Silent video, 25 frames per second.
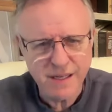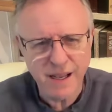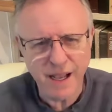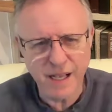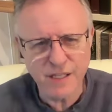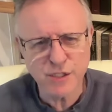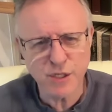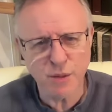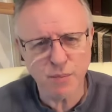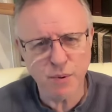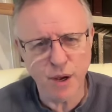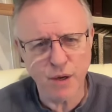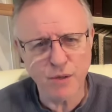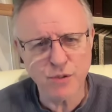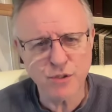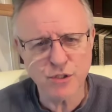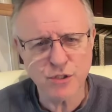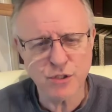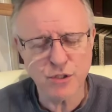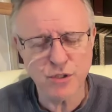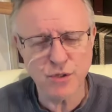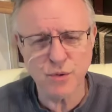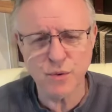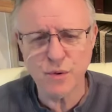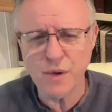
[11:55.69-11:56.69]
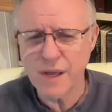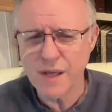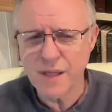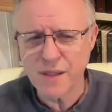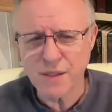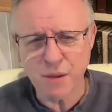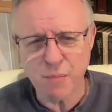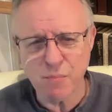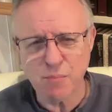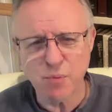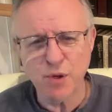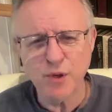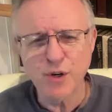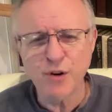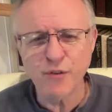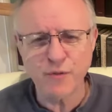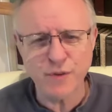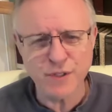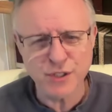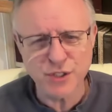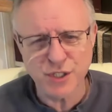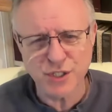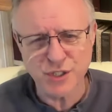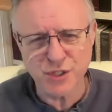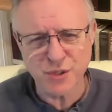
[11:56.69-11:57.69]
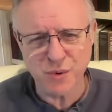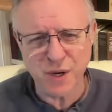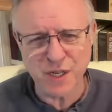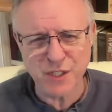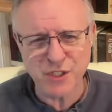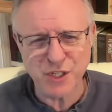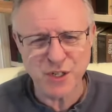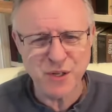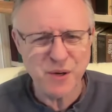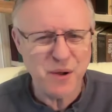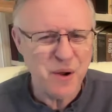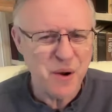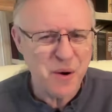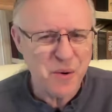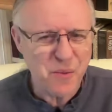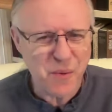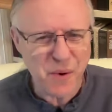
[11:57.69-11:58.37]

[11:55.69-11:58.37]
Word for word: as opposed to the beautiful situation